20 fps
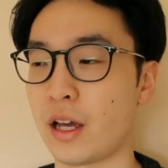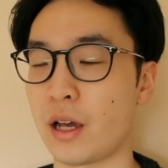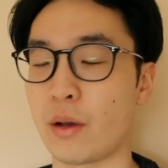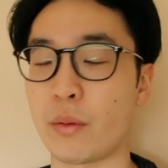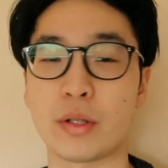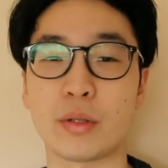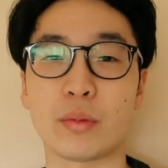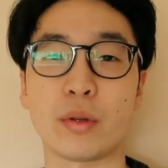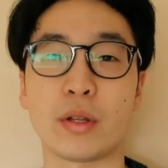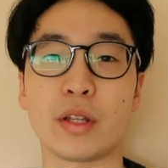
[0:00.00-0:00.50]
I
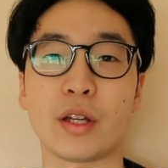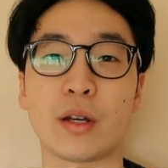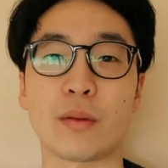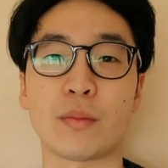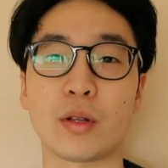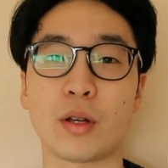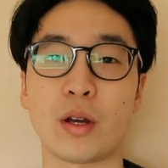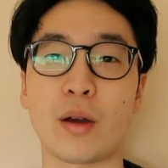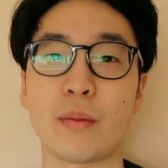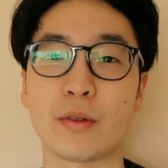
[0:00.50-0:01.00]
went to one of the
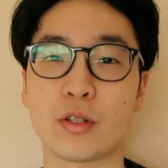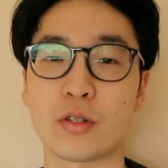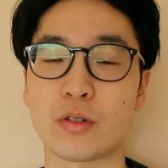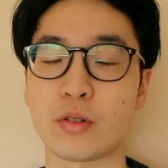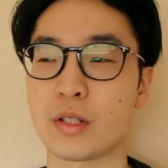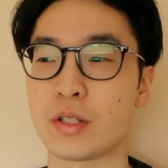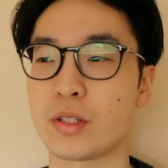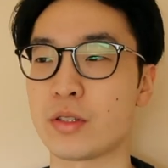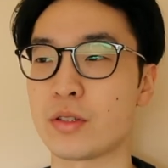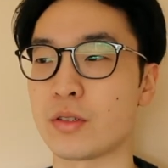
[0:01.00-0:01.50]

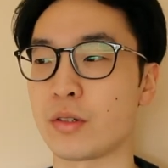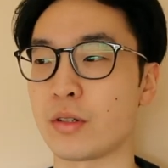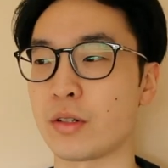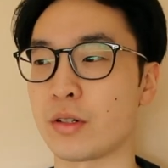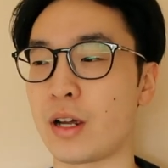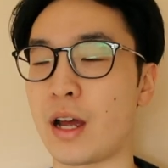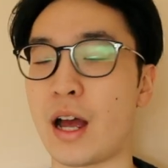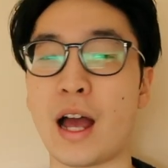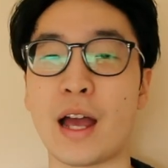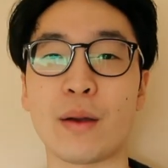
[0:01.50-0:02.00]
optometrists
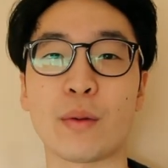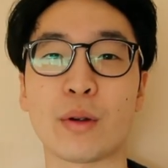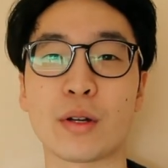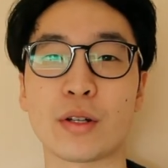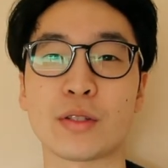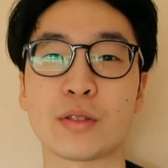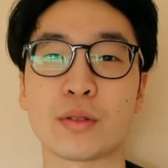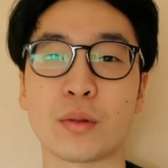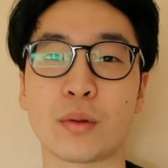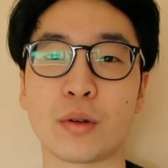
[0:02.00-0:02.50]
or eyewear
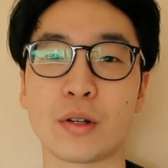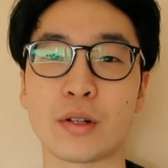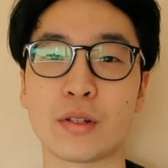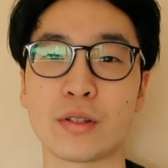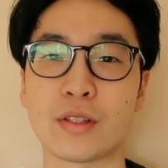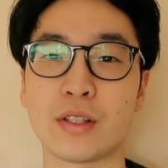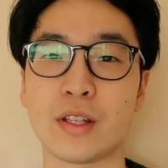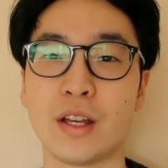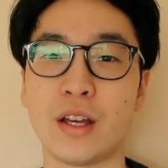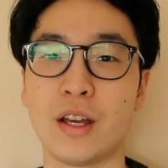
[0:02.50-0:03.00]

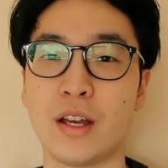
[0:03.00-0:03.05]
stores,